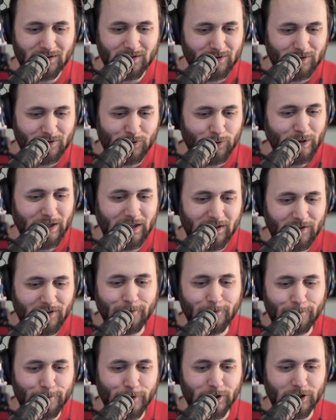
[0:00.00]
tweak the
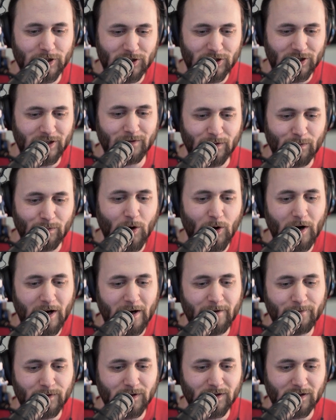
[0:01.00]
footage even more
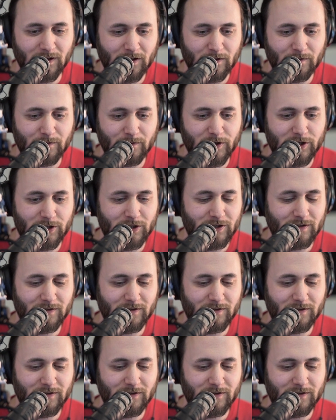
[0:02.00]
after the conversion.